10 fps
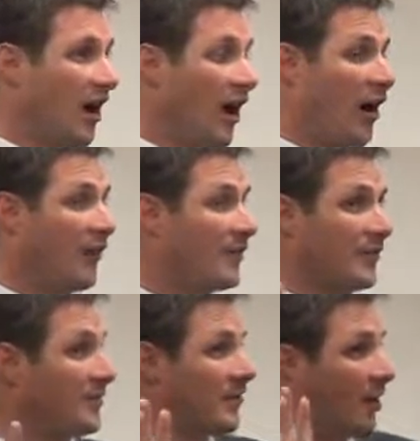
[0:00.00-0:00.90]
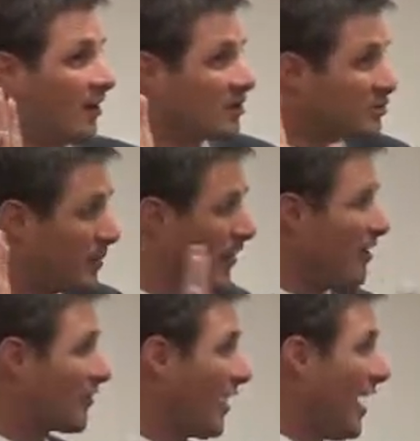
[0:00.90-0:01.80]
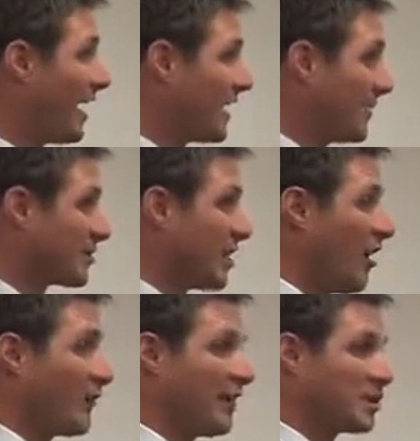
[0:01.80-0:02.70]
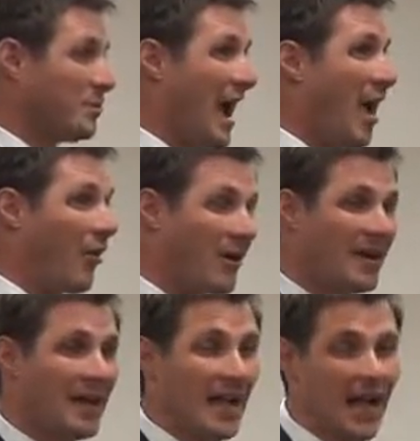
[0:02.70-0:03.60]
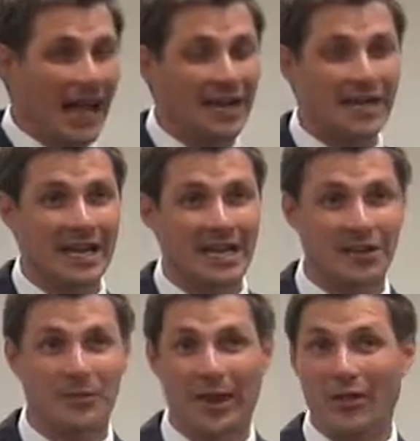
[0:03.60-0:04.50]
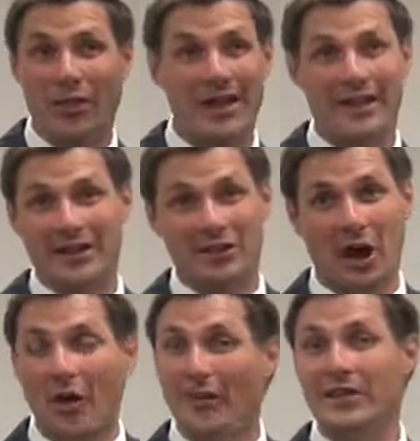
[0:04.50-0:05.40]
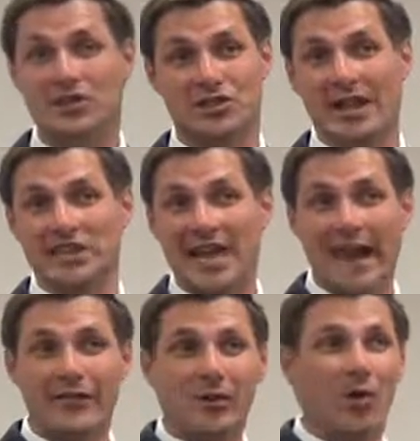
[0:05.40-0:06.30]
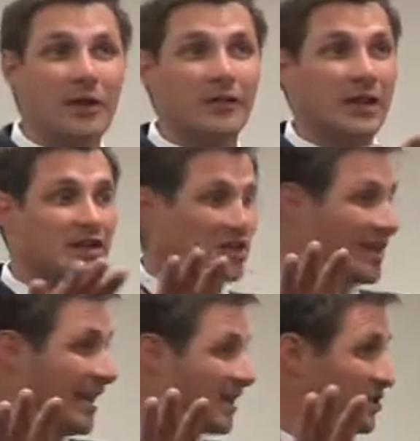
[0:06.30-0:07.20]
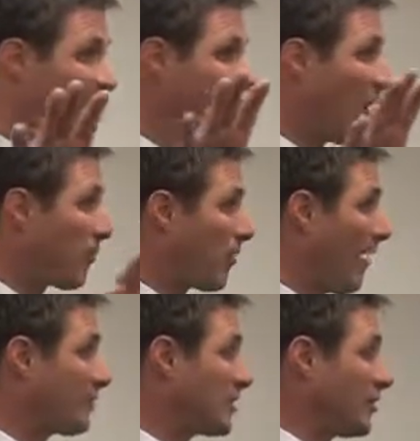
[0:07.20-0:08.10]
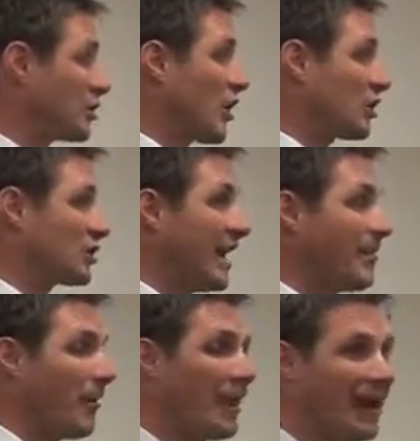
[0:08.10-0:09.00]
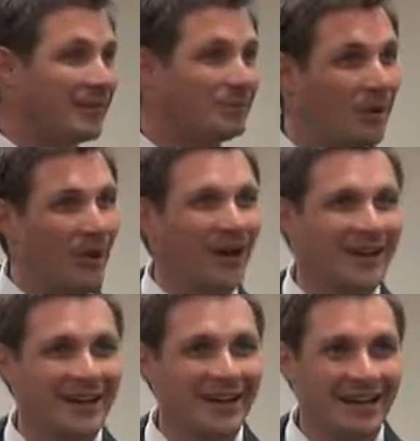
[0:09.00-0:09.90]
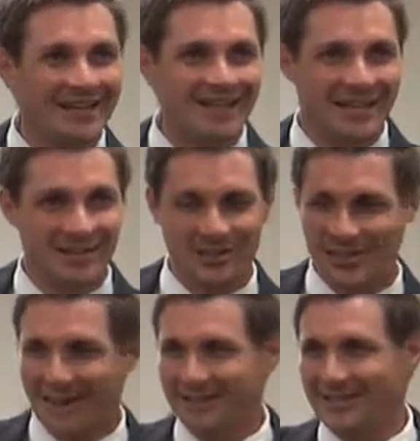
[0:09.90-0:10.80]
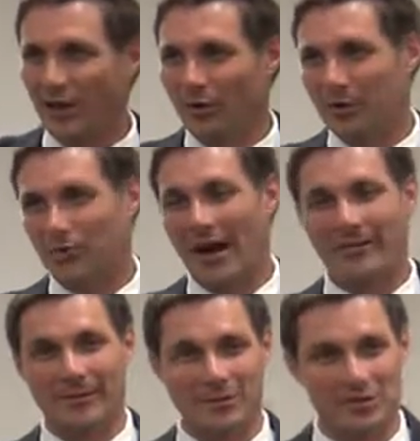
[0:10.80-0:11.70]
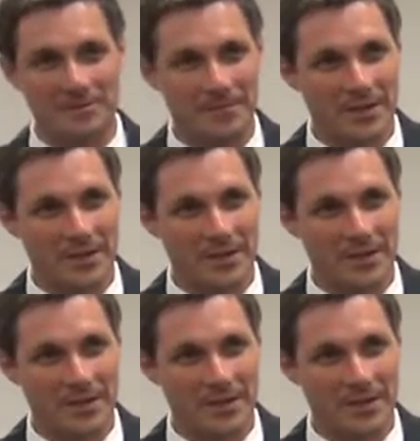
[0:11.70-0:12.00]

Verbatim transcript: of the Spirit of God and Himself and His power. And uh, you, by the way, that all of these things, every one of these things, are problems in the church today, but we have a book that tells us how to deal with the problems.